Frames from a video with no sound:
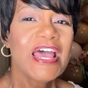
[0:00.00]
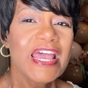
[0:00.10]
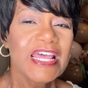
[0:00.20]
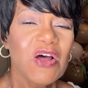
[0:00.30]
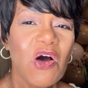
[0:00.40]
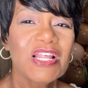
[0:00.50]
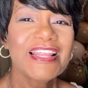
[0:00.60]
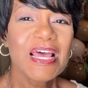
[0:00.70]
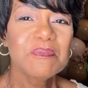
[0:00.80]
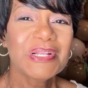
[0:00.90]
And all of
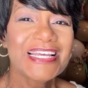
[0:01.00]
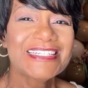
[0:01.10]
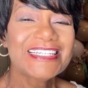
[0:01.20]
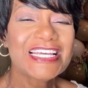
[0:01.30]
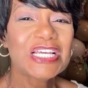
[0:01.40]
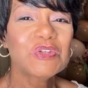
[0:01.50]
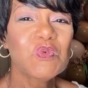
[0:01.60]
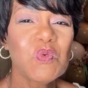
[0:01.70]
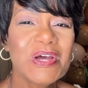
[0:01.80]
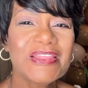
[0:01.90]
that blends
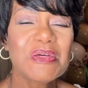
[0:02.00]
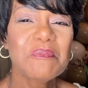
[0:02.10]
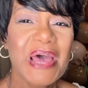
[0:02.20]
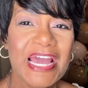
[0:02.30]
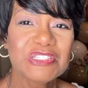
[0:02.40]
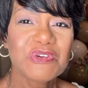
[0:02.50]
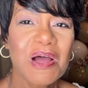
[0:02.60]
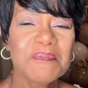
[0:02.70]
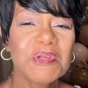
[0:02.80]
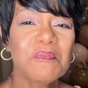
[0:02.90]
in with the
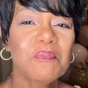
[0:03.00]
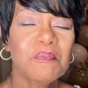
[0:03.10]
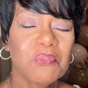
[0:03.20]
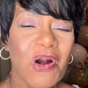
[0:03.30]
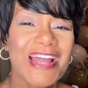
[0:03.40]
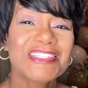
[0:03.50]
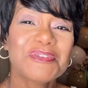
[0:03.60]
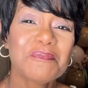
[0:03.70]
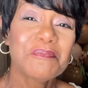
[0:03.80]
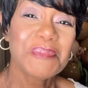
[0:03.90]
backdrop, the
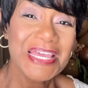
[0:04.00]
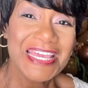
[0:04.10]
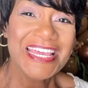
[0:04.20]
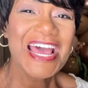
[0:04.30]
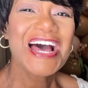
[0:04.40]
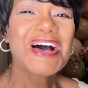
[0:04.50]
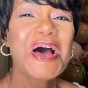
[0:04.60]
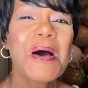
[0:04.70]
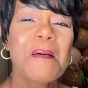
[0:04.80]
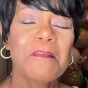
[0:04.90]
bride-to-be
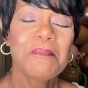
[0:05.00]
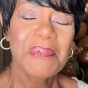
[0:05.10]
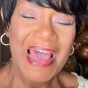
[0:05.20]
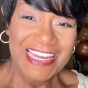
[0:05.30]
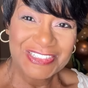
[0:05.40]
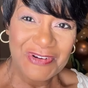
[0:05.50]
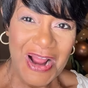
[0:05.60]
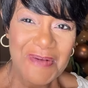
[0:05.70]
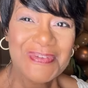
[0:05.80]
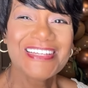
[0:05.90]

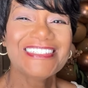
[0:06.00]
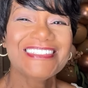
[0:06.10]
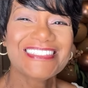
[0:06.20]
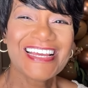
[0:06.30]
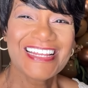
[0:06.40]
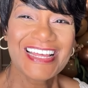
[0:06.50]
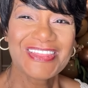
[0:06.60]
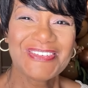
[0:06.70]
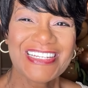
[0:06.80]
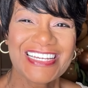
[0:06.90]
backdrop. Say that
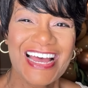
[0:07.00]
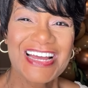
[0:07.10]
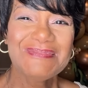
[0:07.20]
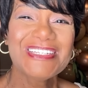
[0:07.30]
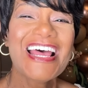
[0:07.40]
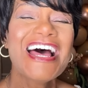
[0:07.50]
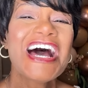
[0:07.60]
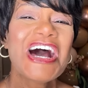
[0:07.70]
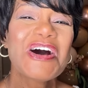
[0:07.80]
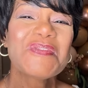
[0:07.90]
3 times.
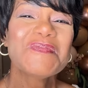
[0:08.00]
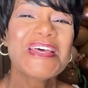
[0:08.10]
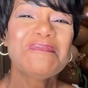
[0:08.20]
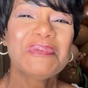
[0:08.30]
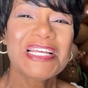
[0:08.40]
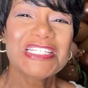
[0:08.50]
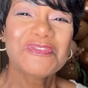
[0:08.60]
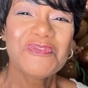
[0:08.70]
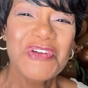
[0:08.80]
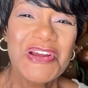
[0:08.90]
It blends
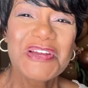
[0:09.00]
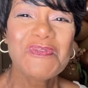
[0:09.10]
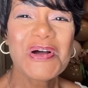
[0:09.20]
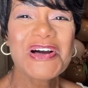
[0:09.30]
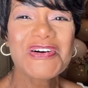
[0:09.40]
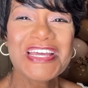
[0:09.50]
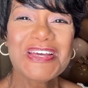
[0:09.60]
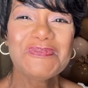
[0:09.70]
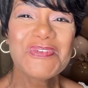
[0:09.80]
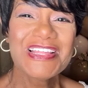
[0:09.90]
very well
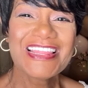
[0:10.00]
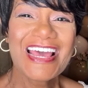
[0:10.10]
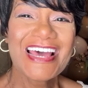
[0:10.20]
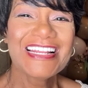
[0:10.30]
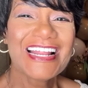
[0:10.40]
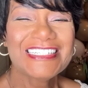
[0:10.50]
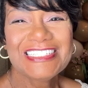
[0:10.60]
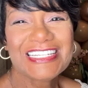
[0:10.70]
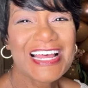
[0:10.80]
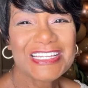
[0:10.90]
in with that, and I
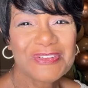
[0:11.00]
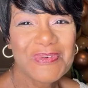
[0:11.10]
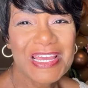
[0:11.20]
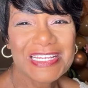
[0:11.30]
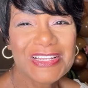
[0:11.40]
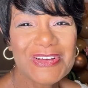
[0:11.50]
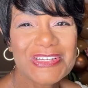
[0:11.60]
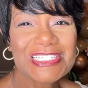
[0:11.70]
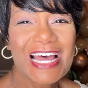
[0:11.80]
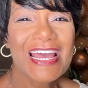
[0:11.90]
just like the way it
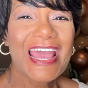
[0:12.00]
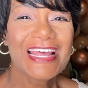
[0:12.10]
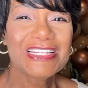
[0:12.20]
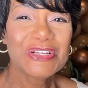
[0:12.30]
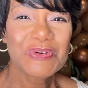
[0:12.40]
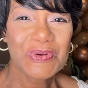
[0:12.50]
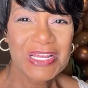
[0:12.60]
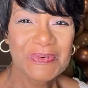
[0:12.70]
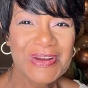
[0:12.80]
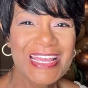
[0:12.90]
looks. I added the
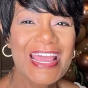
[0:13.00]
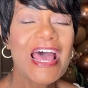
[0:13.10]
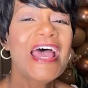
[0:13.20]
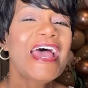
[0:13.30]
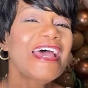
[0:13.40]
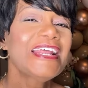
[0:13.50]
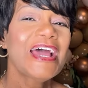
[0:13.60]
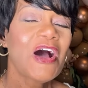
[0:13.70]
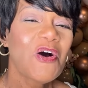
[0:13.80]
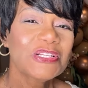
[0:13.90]
greenery and I
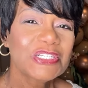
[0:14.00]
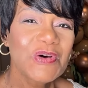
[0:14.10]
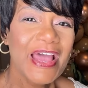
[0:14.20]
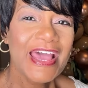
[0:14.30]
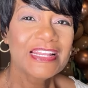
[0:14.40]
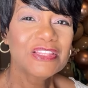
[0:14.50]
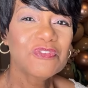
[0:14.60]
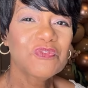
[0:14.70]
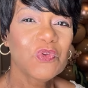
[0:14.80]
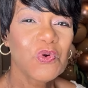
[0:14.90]
also added the
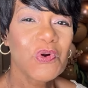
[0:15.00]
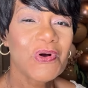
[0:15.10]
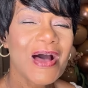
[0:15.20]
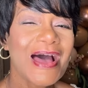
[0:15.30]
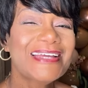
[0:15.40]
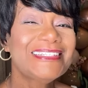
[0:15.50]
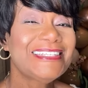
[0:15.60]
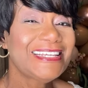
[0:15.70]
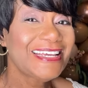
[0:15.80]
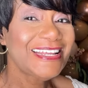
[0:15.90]
floral. I
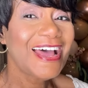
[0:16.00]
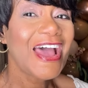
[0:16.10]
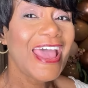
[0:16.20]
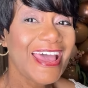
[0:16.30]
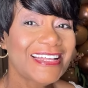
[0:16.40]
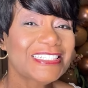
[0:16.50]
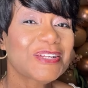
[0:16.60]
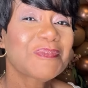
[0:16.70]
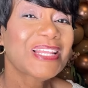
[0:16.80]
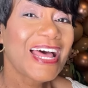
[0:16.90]
did add
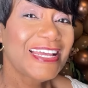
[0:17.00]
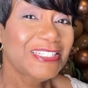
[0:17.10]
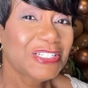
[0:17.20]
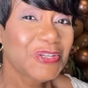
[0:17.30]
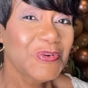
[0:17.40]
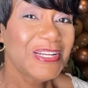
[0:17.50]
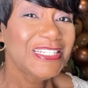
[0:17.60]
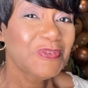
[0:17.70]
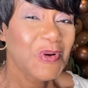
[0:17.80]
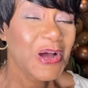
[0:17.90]
some lights to it
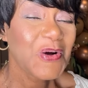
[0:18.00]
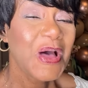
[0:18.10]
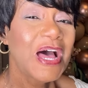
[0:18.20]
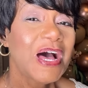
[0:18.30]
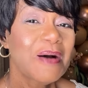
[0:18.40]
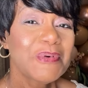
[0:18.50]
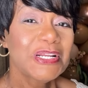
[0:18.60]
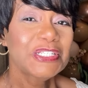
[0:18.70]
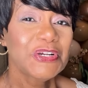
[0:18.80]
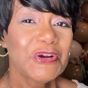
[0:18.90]
as well. I'm going
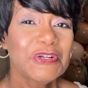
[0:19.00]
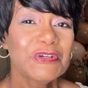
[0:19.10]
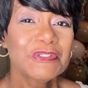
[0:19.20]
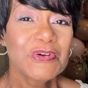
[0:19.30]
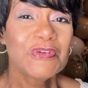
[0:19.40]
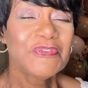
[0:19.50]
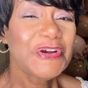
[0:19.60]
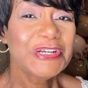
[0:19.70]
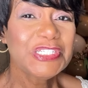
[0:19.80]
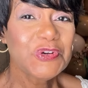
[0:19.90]
to turn those on
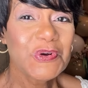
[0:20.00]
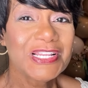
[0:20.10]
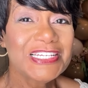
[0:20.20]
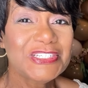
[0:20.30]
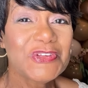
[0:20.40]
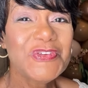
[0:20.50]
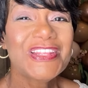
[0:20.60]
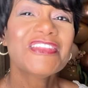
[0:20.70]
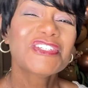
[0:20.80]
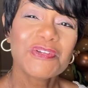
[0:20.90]
very shortly so
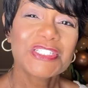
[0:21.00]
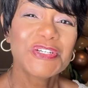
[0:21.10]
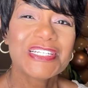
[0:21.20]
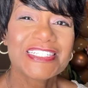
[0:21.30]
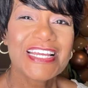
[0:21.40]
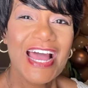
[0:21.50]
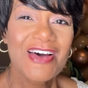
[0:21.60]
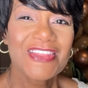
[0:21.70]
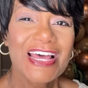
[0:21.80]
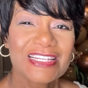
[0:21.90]
that you can see how
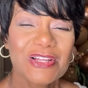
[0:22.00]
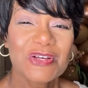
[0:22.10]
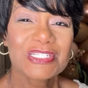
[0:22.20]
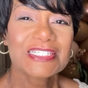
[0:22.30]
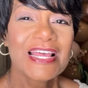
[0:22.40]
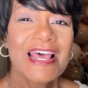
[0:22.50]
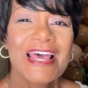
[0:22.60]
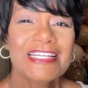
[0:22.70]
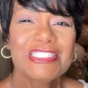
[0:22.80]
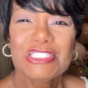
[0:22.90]
that looks.
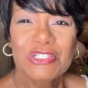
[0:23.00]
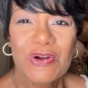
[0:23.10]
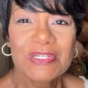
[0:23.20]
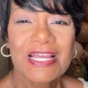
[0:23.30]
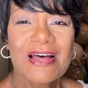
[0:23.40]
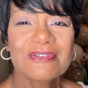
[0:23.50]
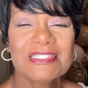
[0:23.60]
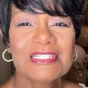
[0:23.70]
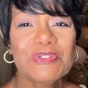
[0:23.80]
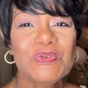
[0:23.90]
It just turned out
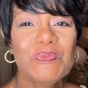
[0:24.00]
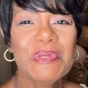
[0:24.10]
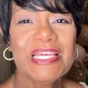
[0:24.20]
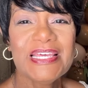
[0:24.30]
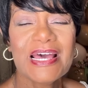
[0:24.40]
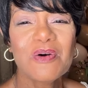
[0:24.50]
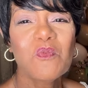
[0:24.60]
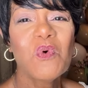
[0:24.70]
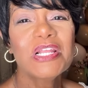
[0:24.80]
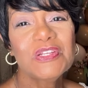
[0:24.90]
to be a
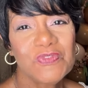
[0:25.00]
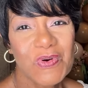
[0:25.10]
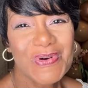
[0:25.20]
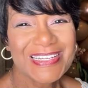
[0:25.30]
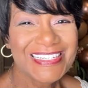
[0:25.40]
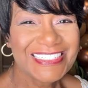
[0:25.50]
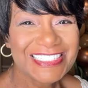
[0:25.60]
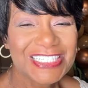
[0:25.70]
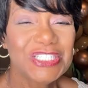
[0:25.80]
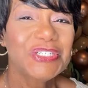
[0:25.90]
wonderful
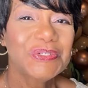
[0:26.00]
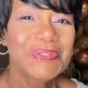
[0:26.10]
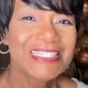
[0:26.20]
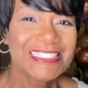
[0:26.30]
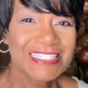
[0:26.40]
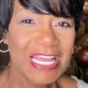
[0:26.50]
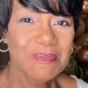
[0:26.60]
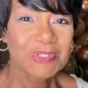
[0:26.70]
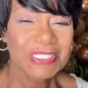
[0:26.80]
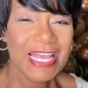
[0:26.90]
addition to this
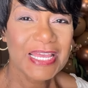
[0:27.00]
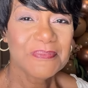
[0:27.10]
tablescape.